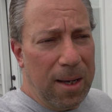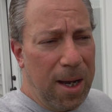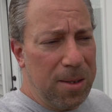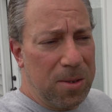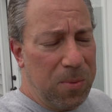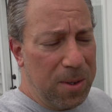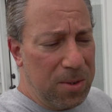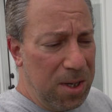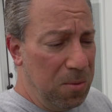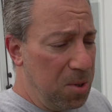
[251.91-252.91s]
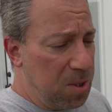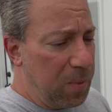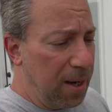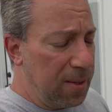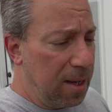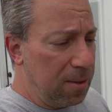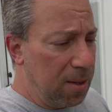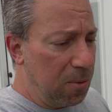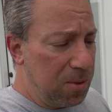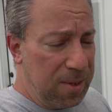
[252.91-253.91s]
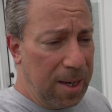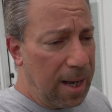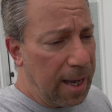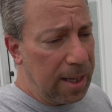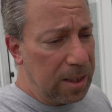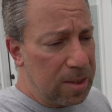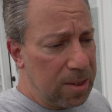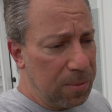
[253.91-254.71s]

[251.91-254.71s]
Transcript: I just want to see respect out there. I want to see kindness.